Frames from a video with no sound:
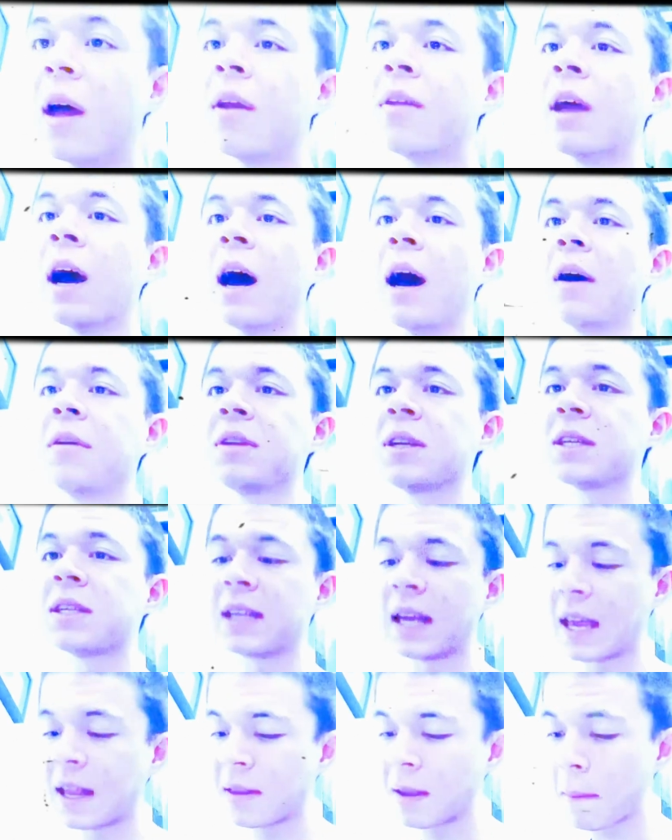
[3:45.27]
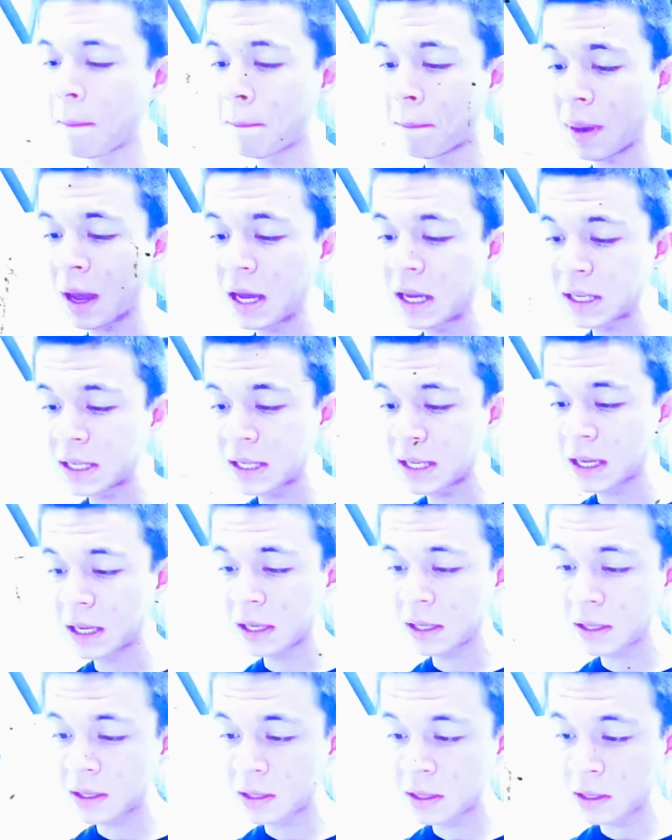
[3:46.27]
to understand the
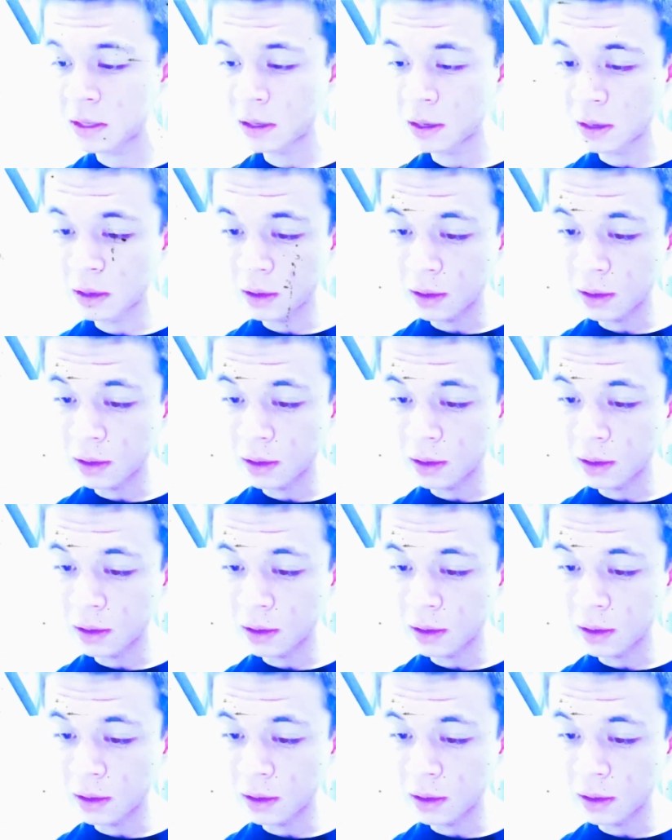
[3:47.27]
basics